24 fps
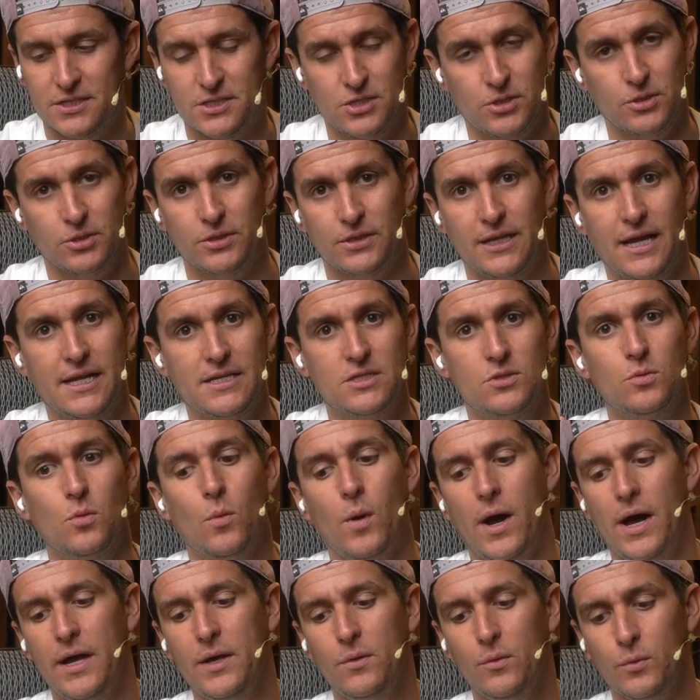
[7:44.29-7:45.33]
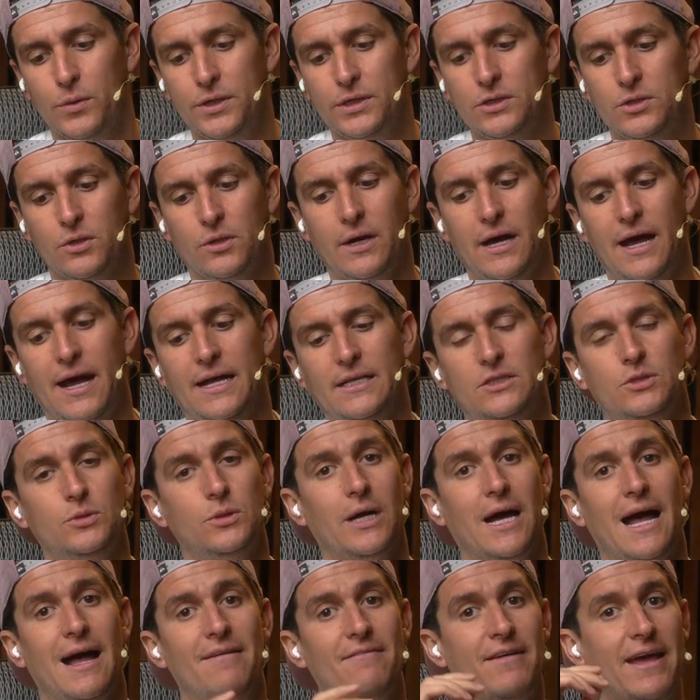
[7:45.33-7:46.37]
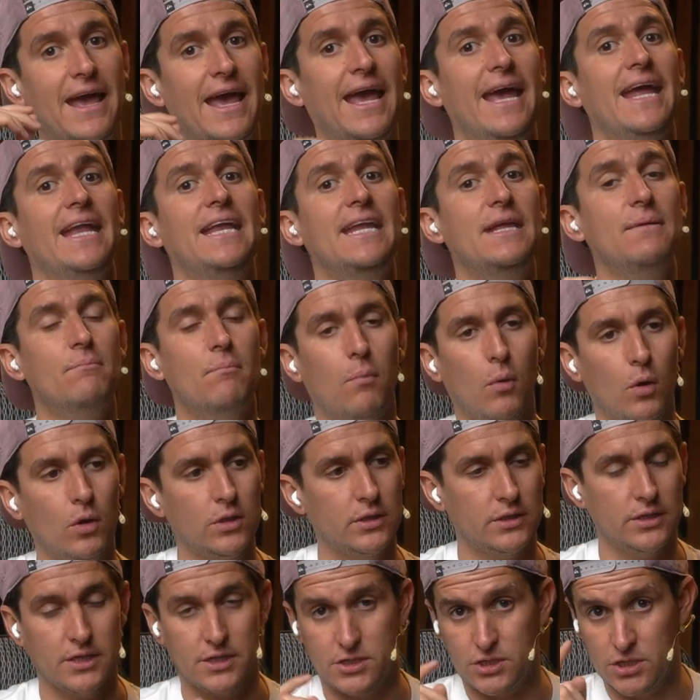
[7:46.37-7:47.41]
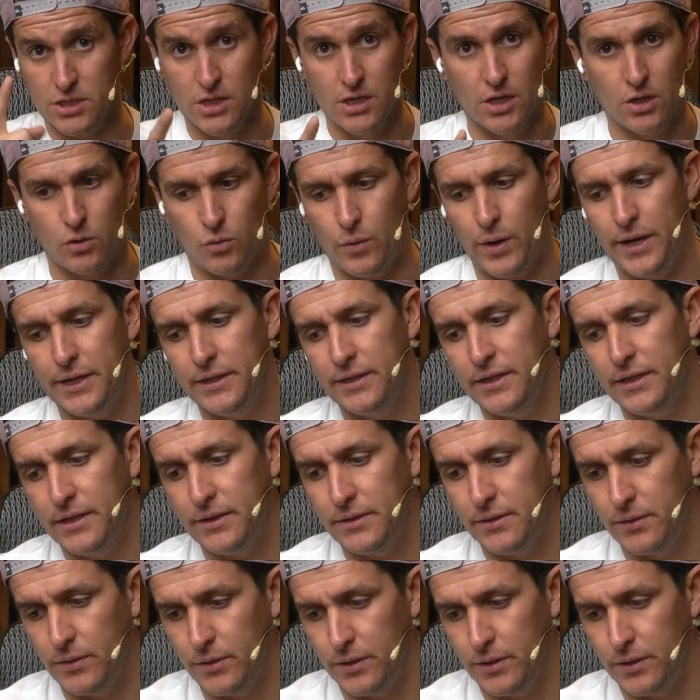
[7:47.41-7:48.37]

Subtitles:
So that's why we don't have to have any voltage right there.